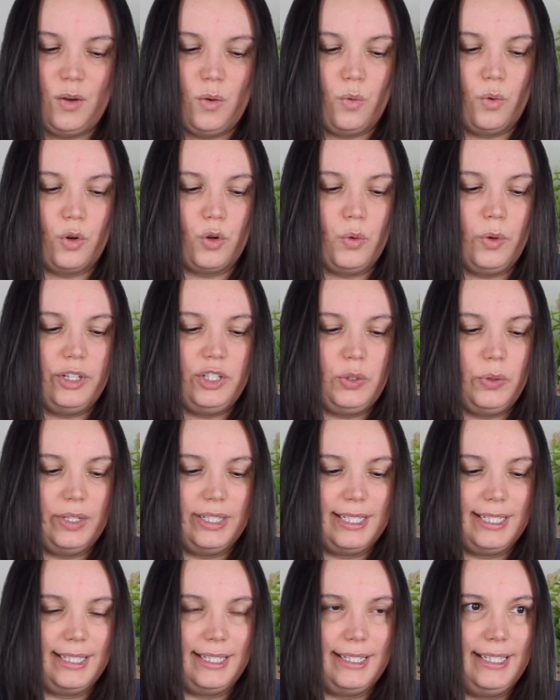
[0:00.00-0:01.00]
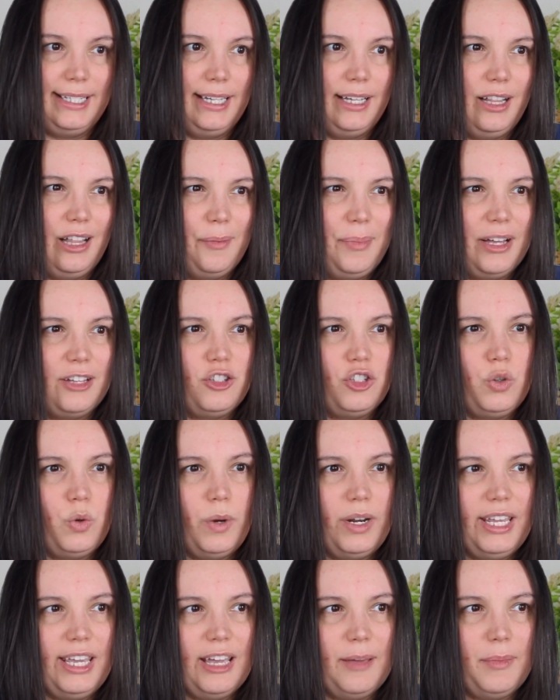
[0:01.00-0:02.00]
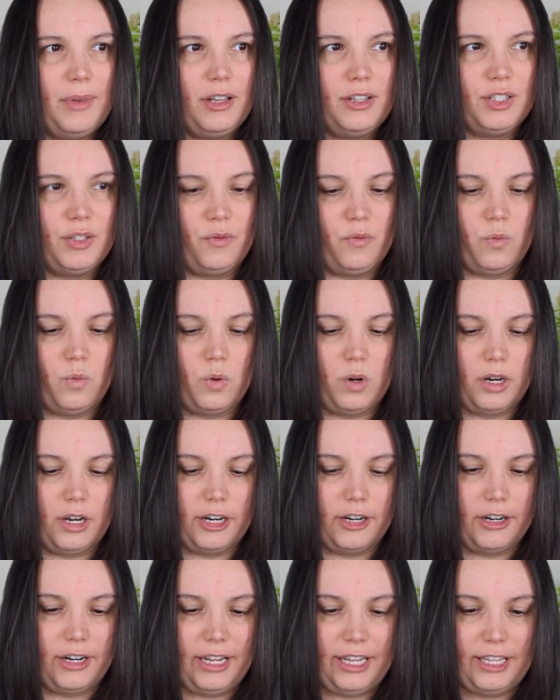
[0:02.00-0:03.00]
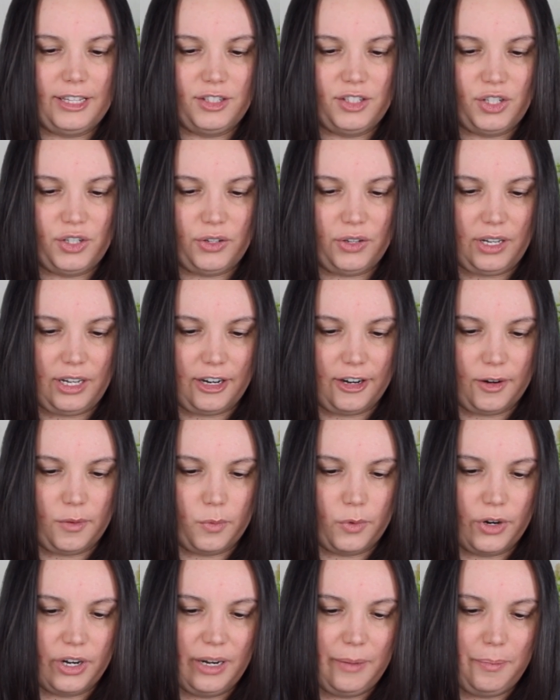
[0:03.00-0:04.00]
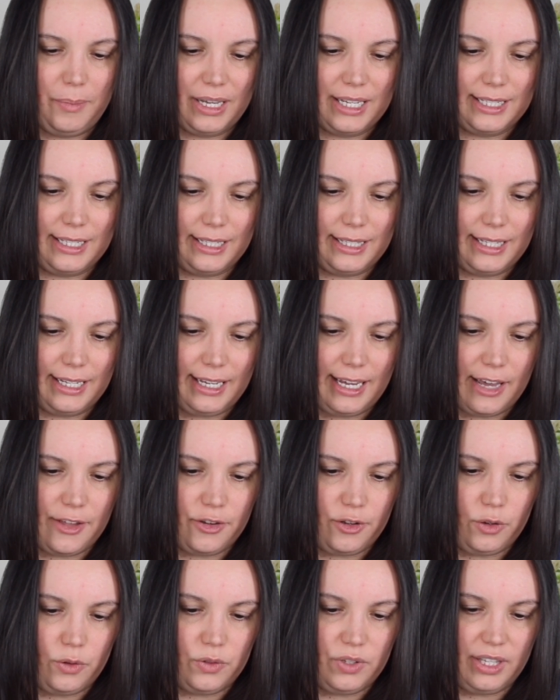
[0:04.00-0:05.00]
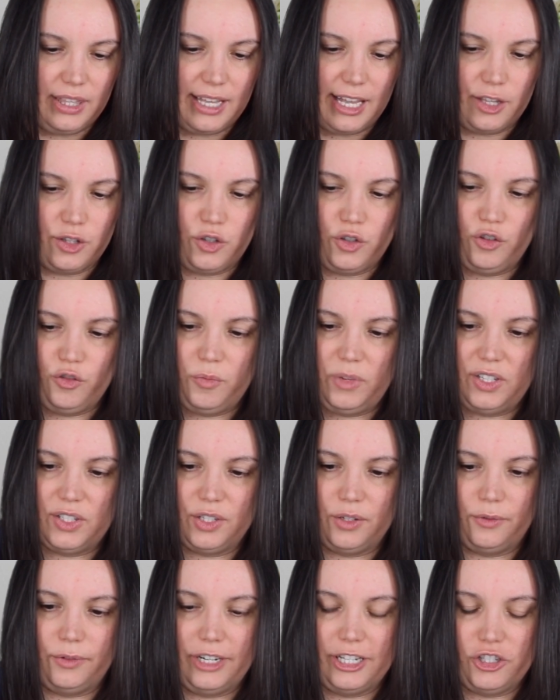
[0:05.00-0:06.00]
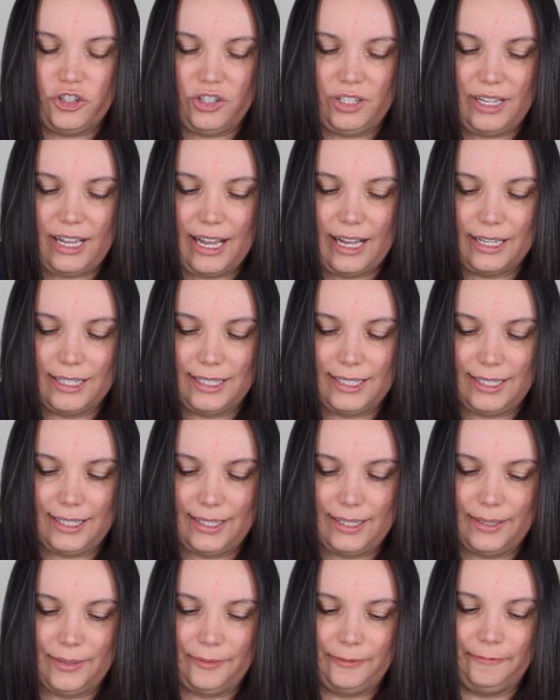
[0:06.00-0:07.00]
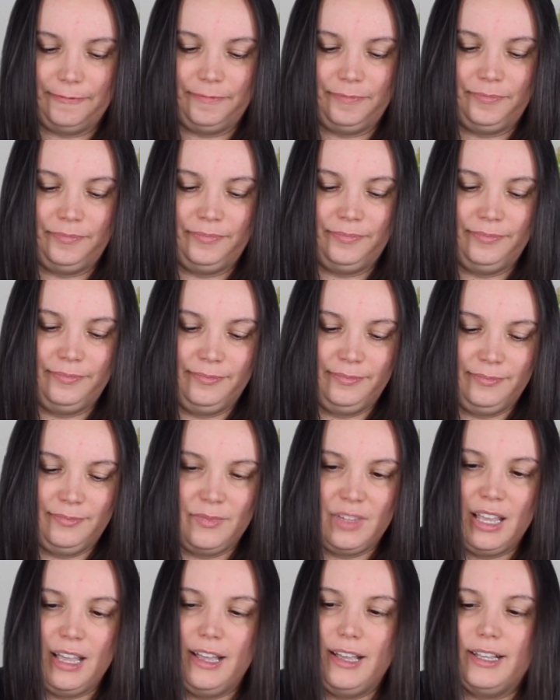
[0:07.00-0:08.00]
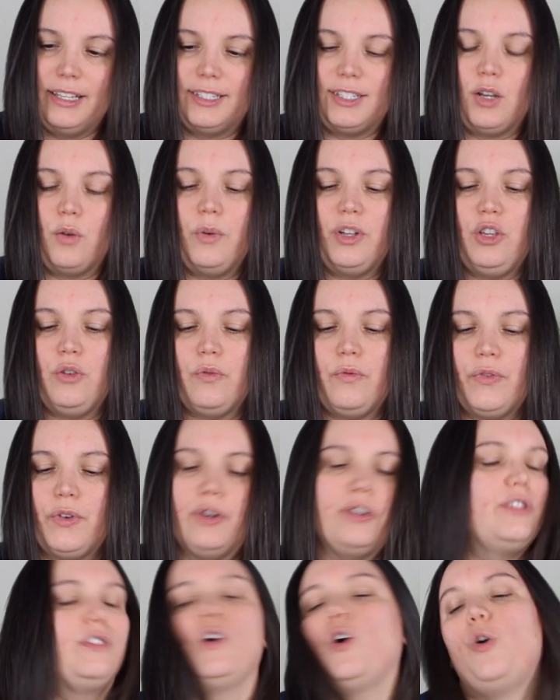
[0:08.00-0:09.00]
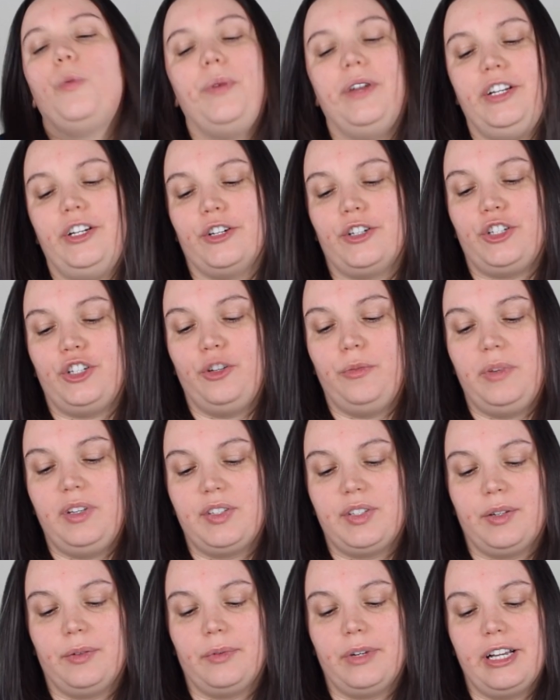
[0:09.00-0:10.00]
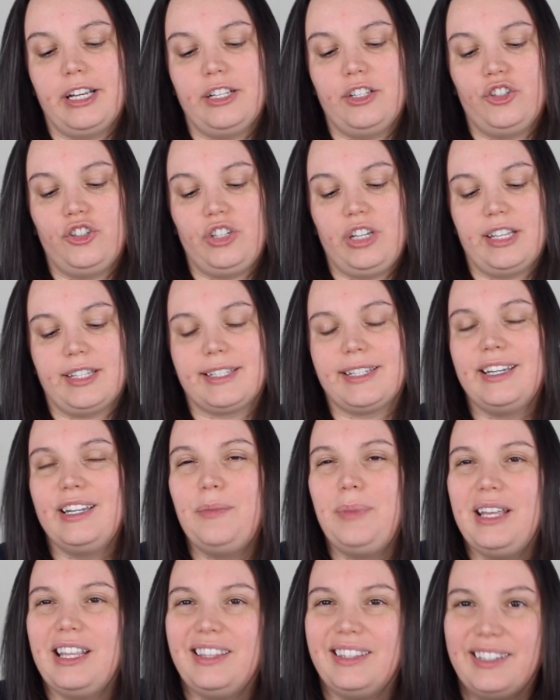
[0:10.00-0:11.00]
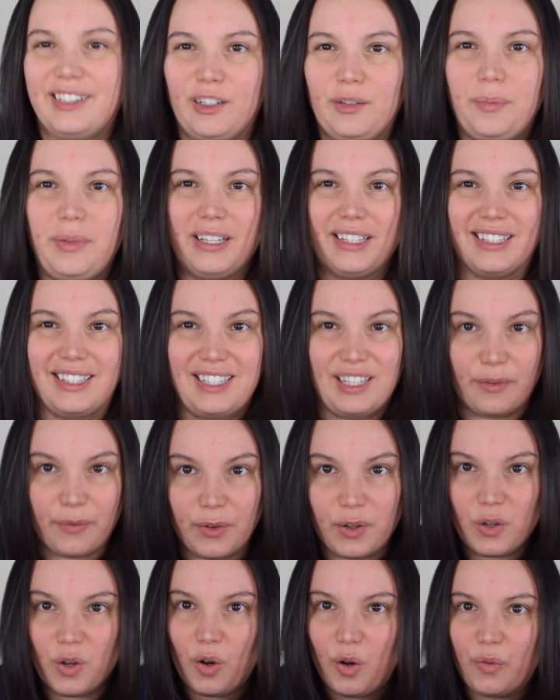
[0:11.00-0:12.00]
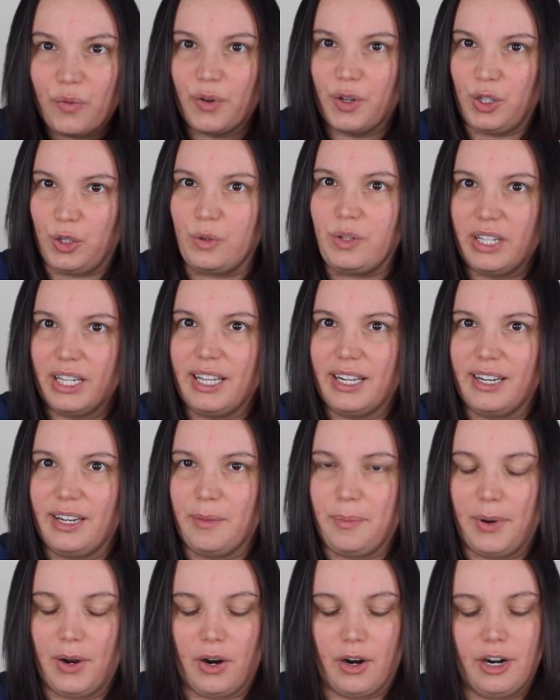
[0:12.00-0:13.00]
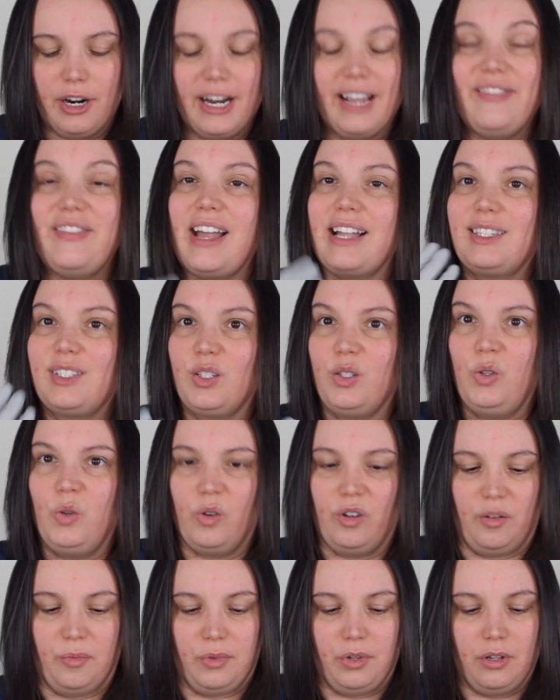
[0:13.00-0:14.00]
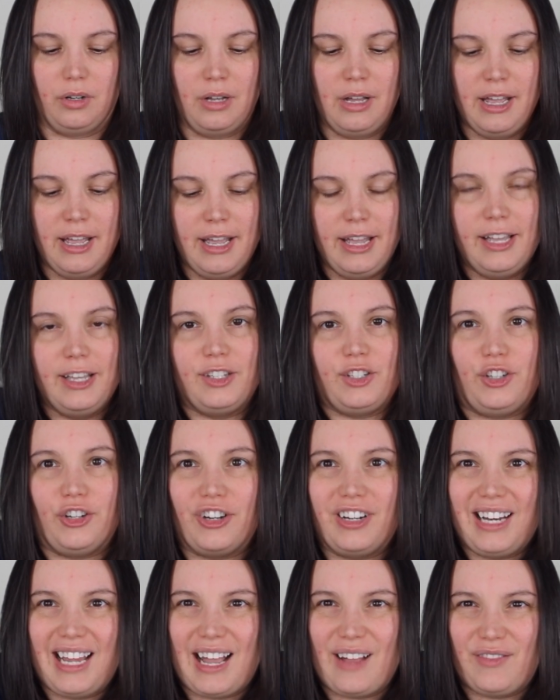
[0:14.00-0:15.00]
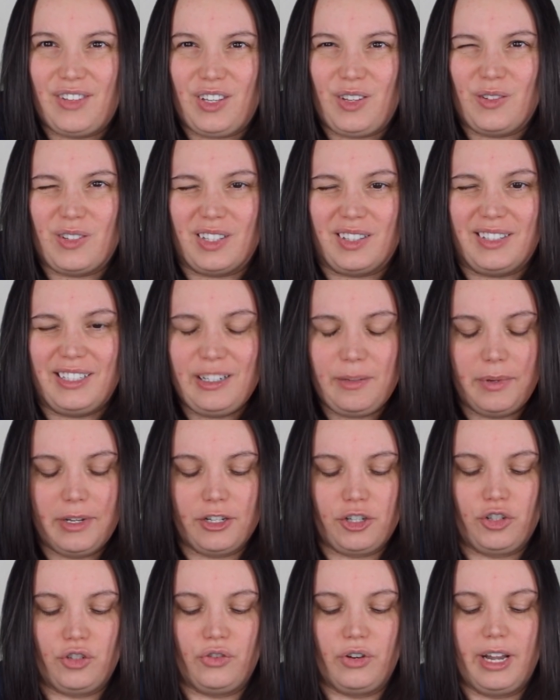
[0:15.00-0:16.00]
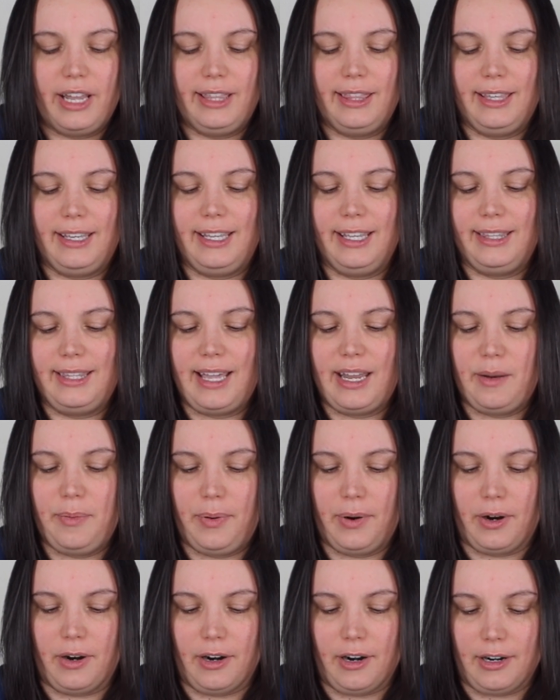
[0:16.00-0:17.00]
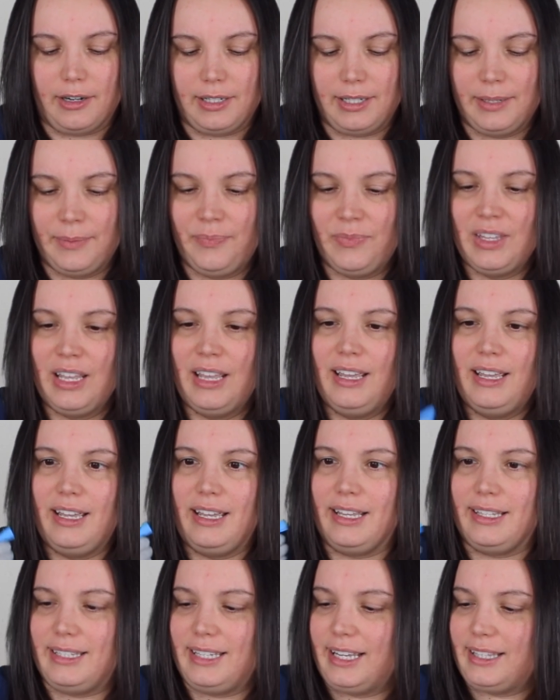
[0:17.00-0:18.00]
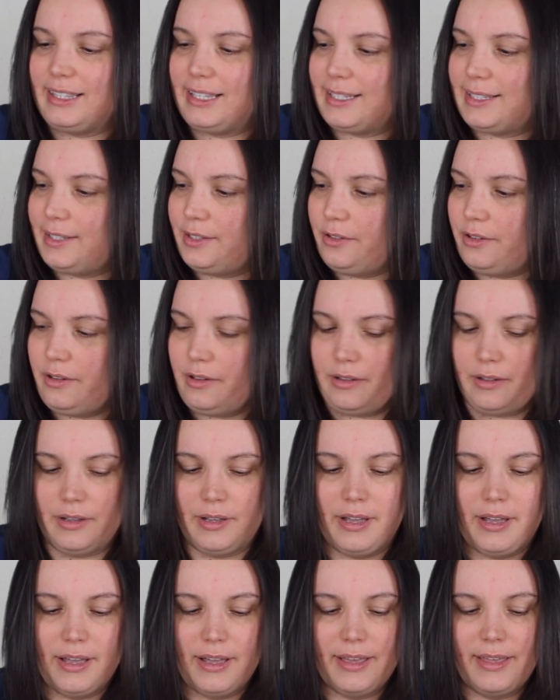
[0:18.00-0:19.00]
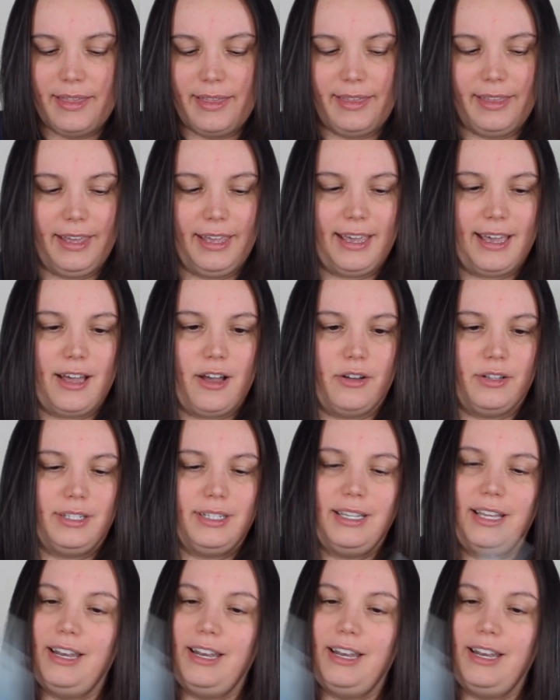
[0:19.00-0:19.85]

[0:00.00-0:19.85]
We're going to instill about 20 mLs of water into here, and we're going to mix it together using that Toomey syringe next. So when you first open your Toomey syringe, it's going to be a little bit difficult for you to get it apart, and that's normal. So you're going to have to use a little bit of strength to get that apart and take this little thing out.